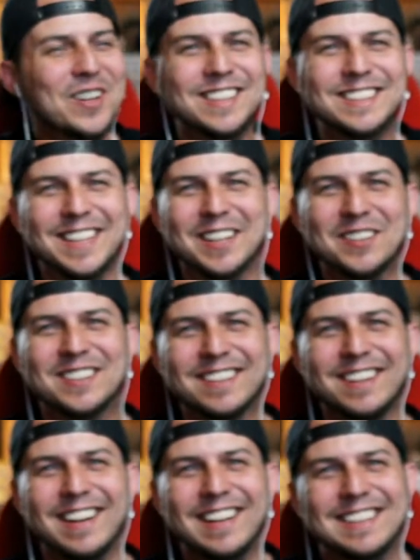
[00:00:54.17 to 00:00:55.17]
was so
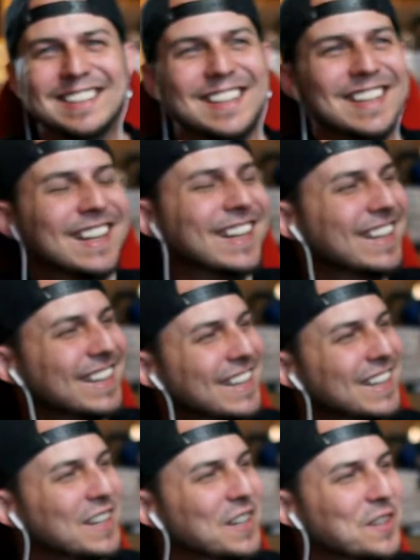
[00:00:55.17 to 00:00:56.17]
crazy.
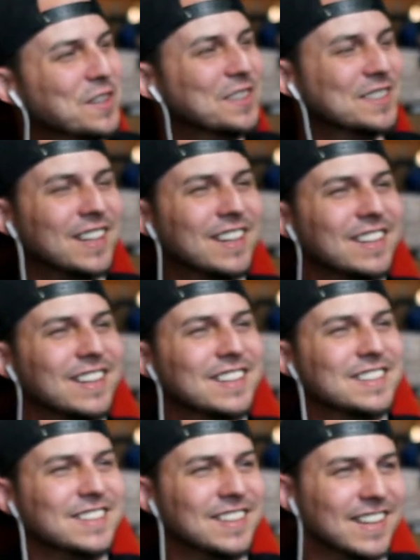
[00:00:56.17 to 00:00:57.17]
Who saw
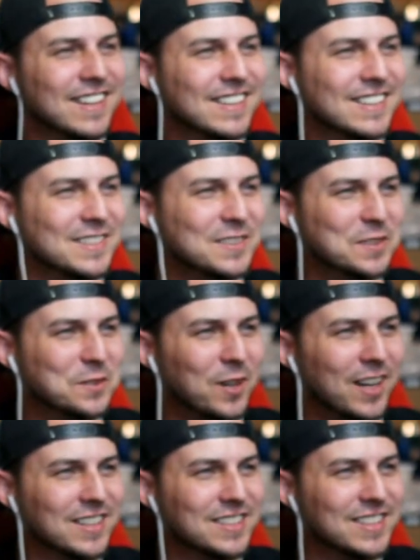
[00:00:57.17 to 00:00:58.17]
yesterday? Who was
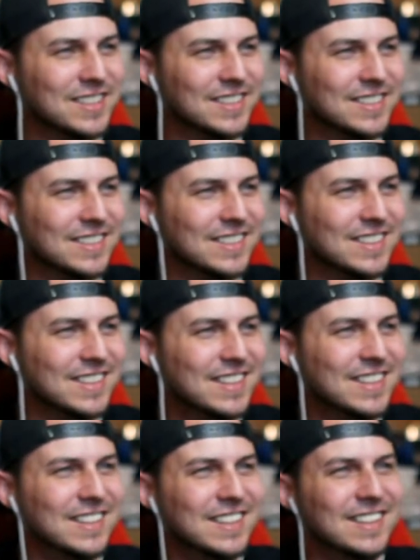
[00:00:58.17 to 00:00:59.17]
watching?
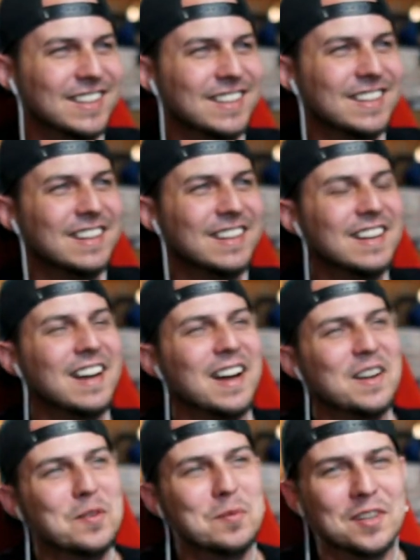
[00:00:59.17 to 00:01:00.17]

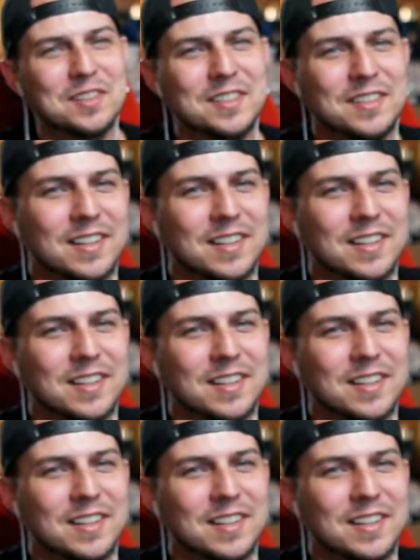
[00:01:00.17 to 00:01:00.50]
I know most of you